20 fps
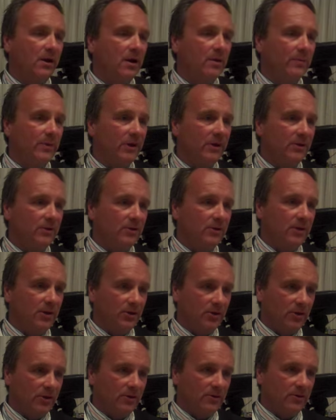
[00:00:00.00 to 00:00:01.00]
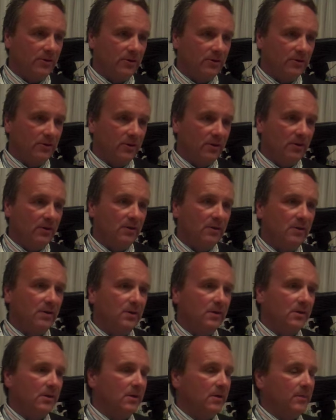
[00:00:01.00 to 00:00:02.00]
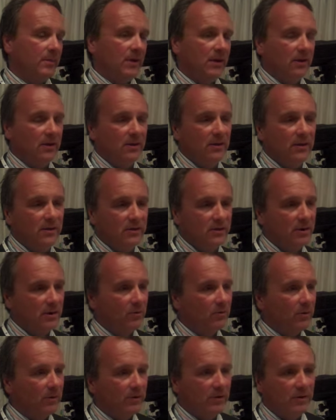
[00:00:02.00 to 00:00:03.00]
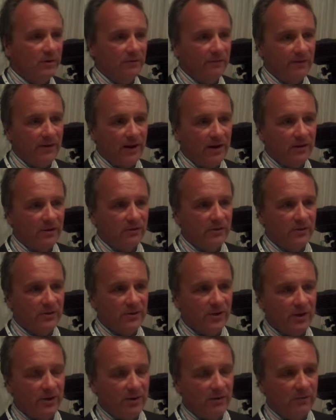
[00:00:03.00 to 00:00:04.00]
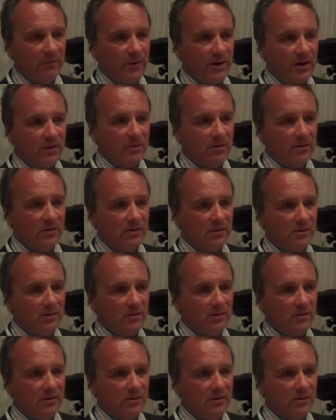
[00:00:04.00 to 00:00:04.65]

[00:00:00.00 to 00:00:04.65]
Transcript: Ahmadinejad seriously? I mean, and he's not really the de facto executive power.